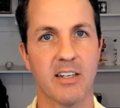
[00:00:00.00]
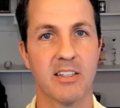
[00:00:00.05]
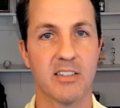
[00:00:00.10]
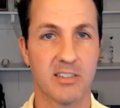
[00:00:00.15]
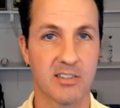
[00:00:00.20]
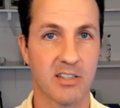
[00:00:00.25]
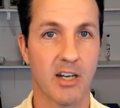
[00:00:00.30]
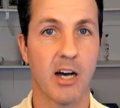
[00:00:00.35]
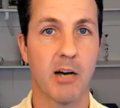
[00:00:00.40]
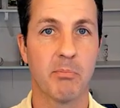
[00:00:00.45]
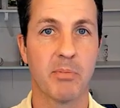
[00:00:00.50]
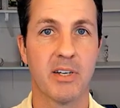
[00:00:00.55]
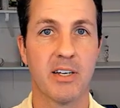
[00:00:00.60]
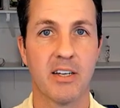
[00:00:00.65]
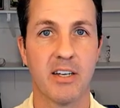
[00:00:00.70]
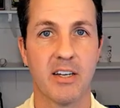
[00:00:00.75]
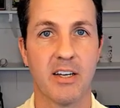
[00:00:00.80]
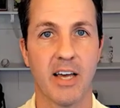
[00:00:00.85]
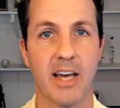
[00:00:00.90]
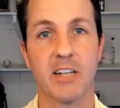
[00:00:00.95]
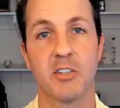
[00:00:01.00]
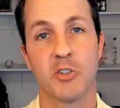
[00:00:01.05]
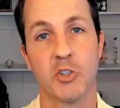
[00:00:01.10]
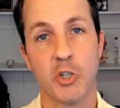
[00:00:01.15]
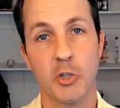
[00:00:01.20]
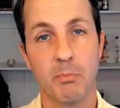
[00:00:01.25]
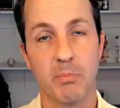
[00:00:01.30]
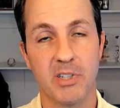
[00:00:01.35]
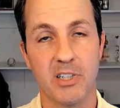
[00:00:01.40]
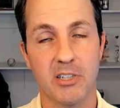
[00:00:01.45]
stop at
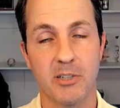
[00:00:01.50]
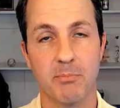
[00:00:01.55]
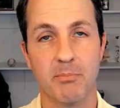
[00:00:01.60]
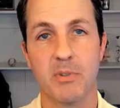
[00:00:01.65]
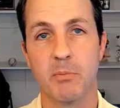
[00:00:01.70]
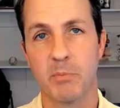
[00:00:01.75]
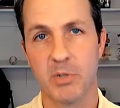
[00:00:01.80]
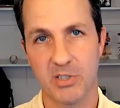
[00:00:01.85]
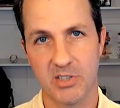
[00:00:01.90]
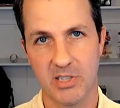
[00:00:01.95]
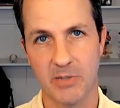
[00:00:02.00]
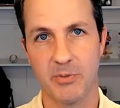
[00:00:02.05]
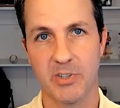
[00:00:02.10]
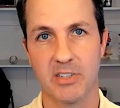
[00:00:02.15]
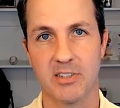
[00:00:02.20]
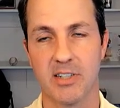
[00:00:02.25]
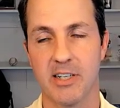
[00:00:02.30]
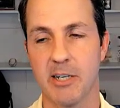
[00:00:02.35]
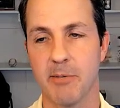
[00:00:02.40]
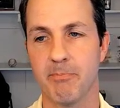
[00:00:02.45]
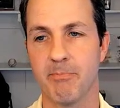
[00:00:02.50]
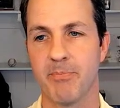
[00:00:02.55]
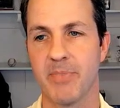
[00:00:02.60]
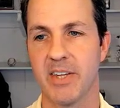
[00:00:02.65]
2 p.m. Pacific time.